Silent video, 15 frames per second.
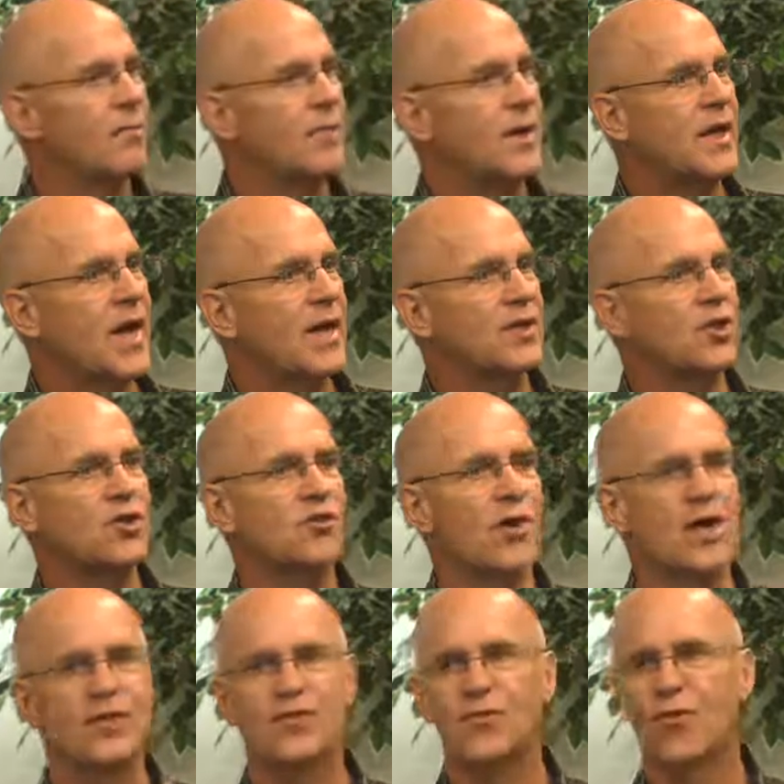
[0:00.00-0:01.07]
began to
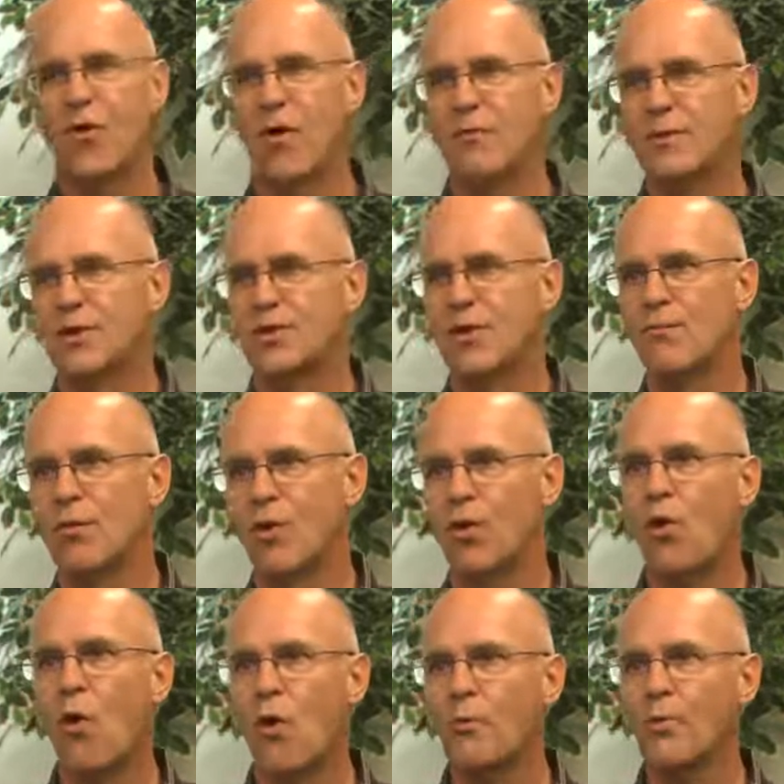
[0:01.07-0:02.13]
transform into a more
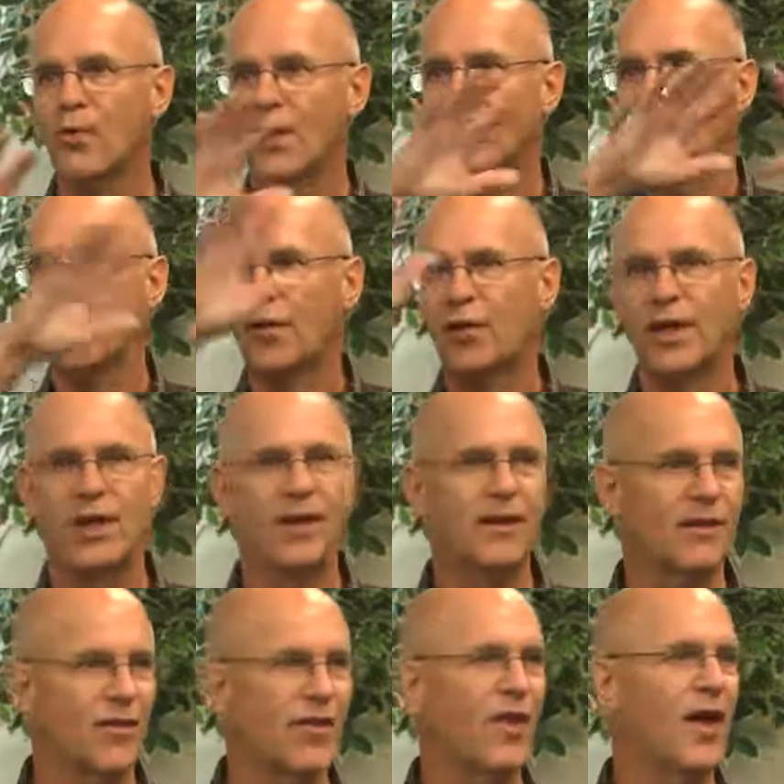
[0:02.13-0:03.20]
corporate
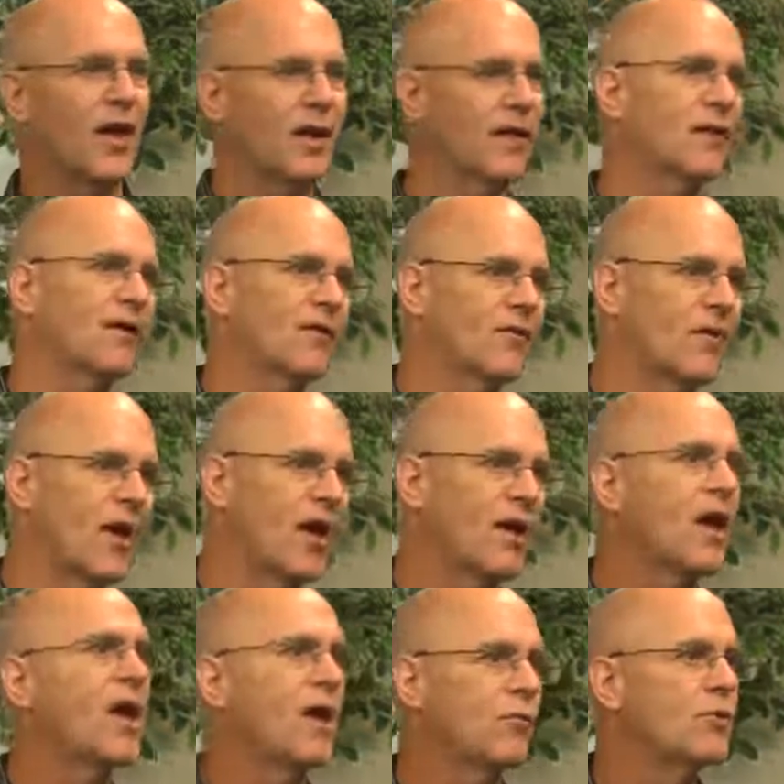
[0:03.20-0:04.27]
looking thing,
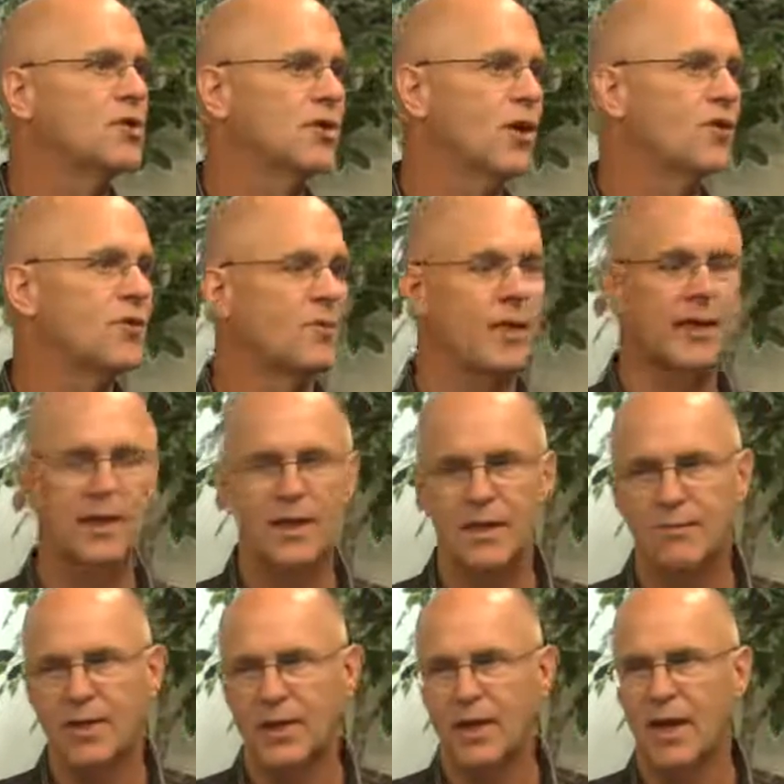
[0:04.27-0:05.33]
okay, which
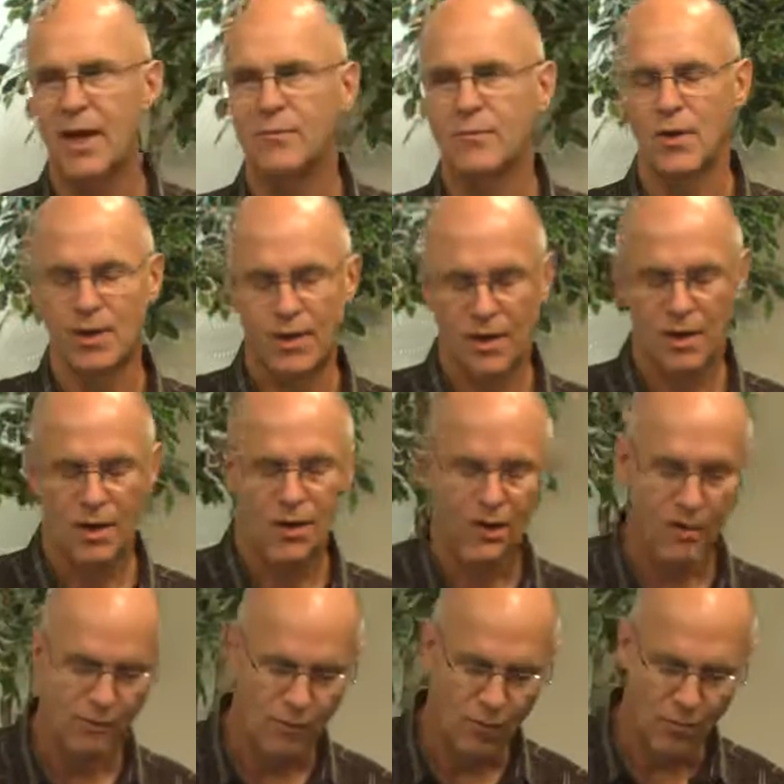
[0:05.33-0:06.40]
ultimately became
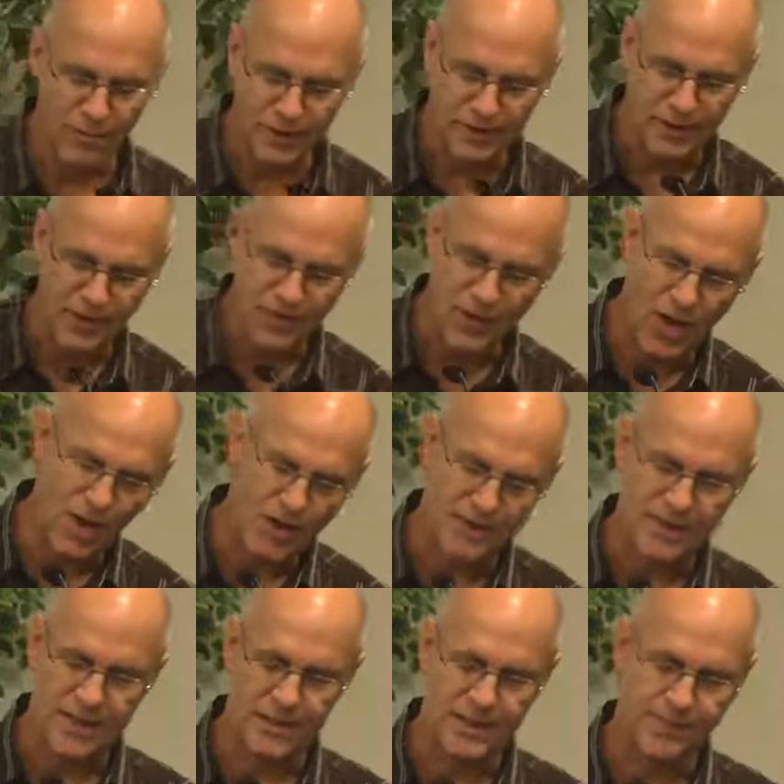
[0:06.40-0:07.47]
Roman
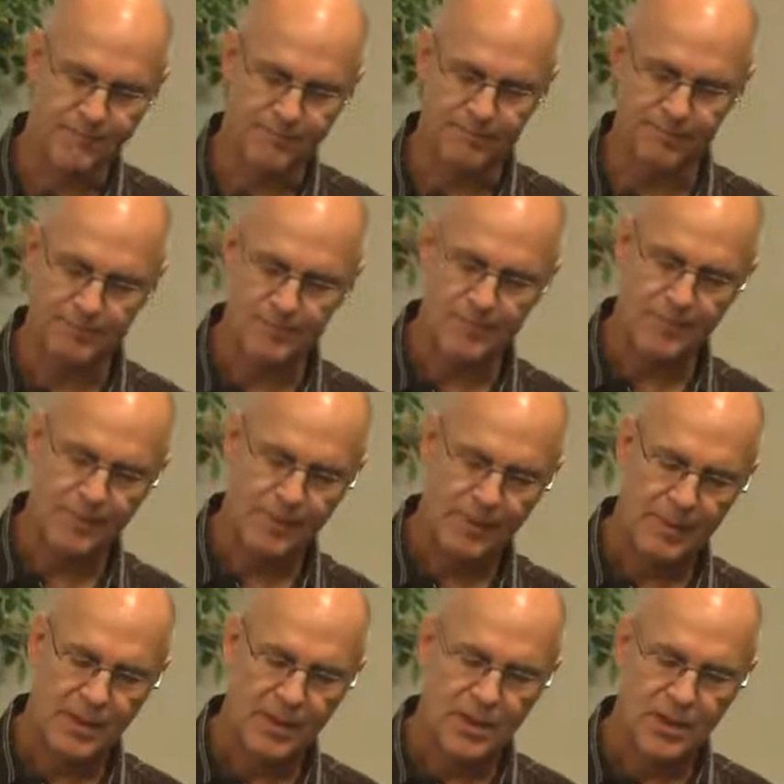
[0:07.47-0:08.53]
Catholicism.
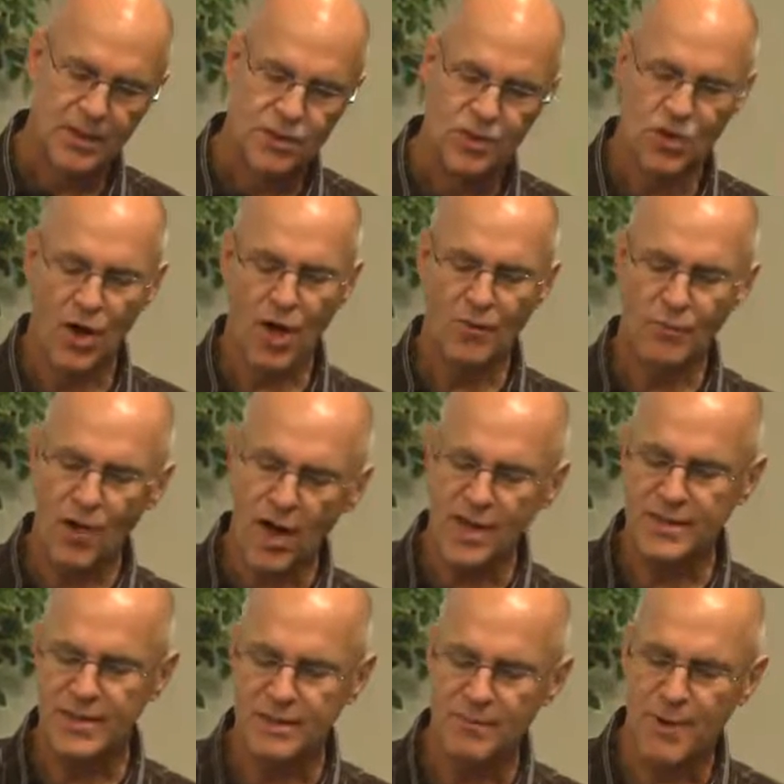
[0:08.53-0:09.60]
John
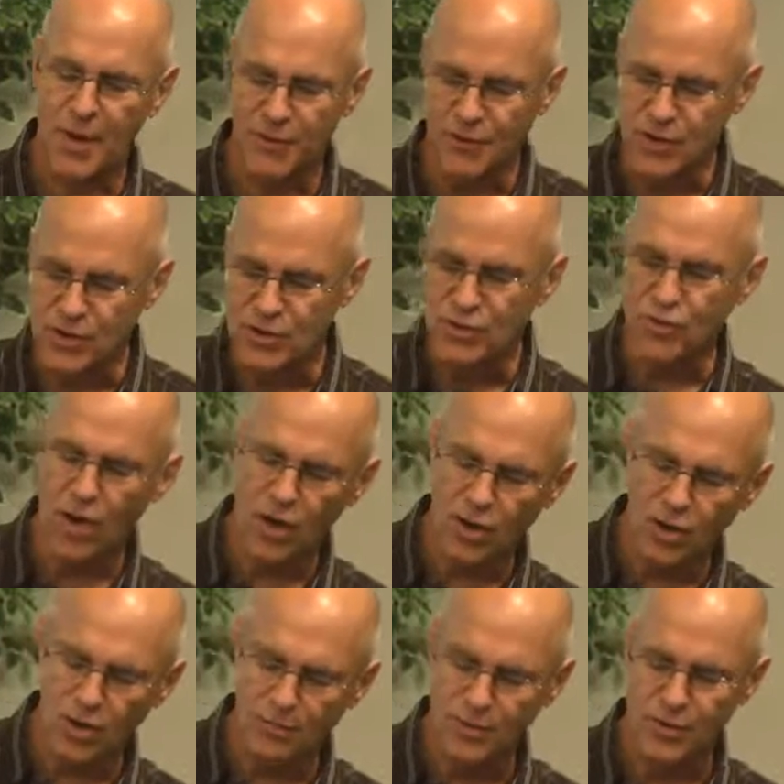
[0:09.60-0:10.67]
writes about the
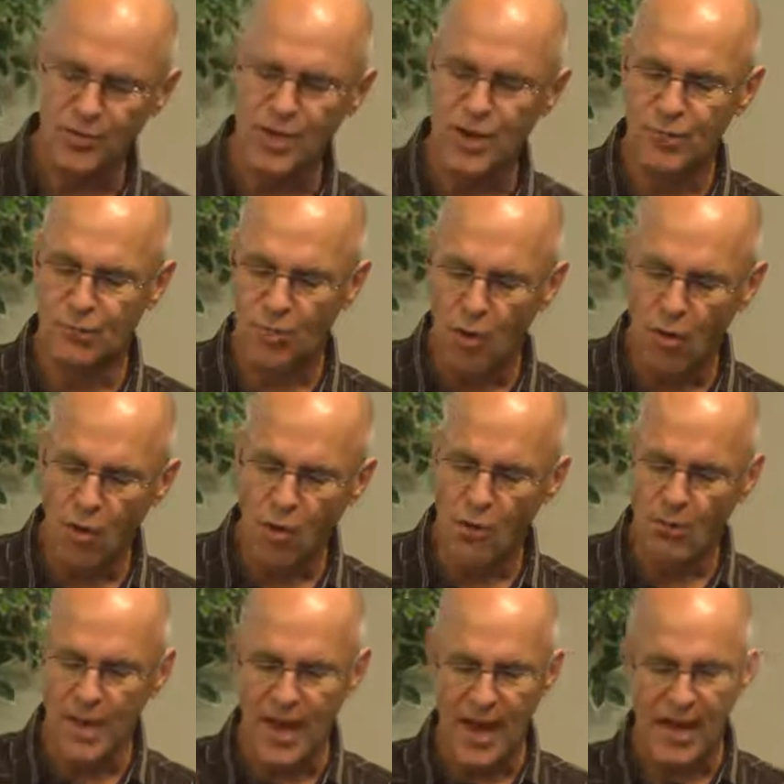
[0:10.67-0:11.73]
struggle between
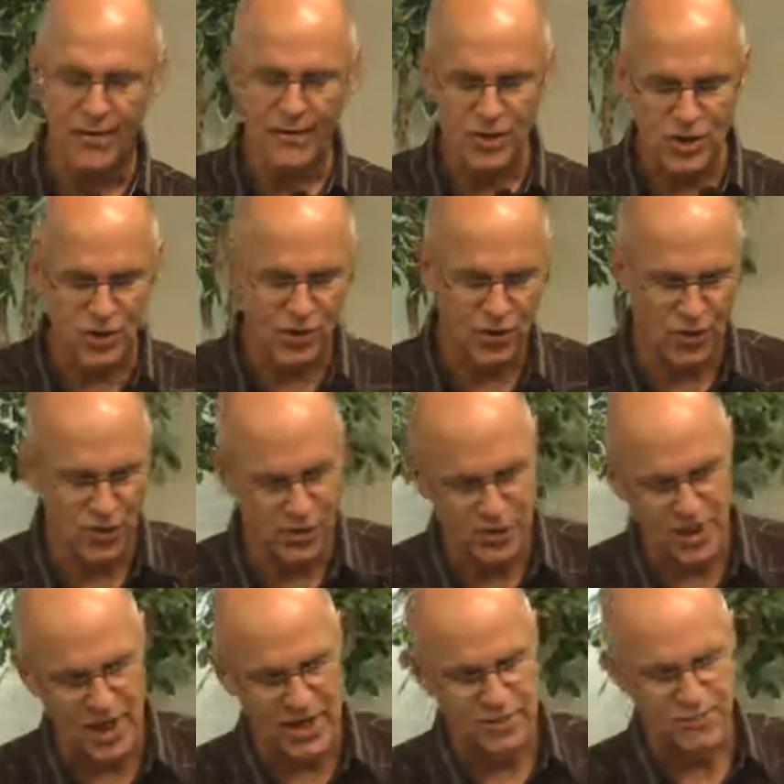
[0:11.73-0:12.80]
Rome and the
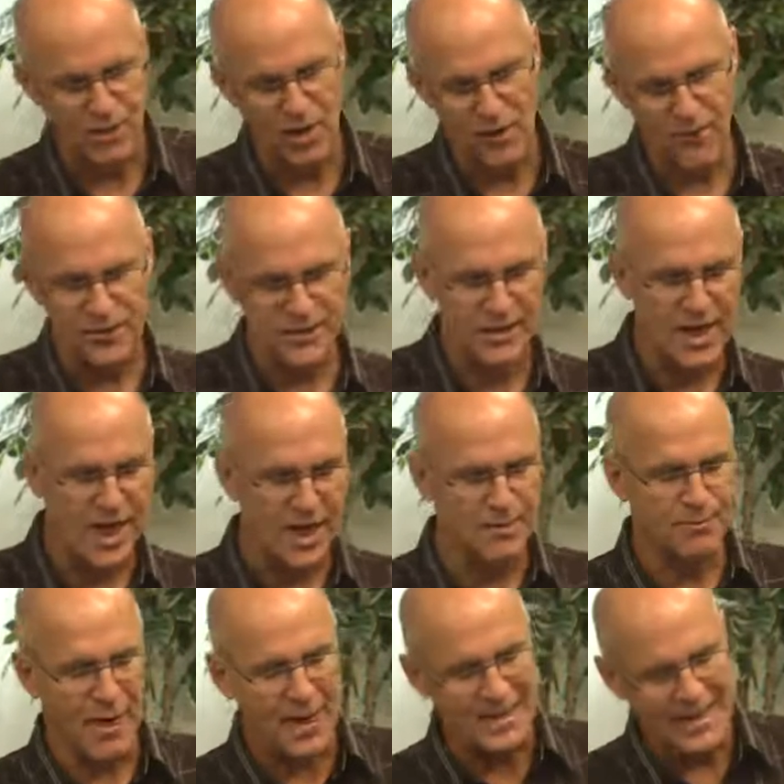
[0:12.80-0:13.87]
church as
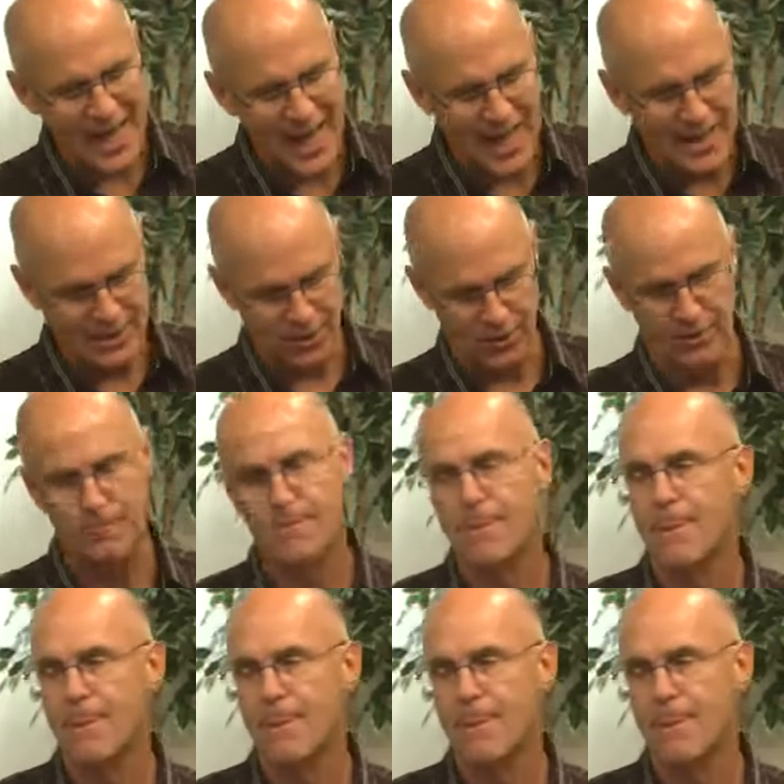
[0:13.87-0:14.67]
prophesied by Daniel.